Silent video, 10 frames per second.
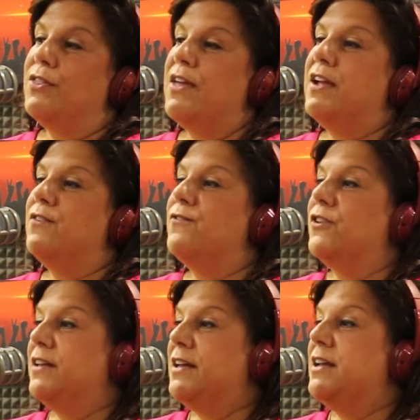
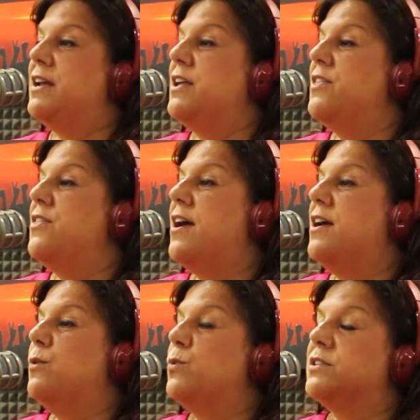thankfully
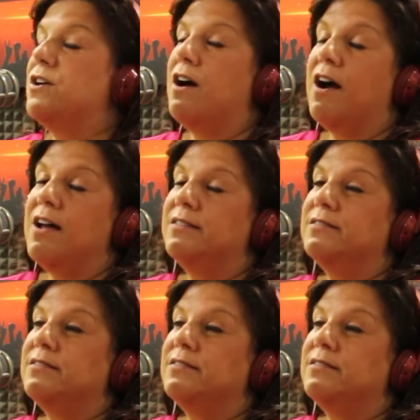that it was caught.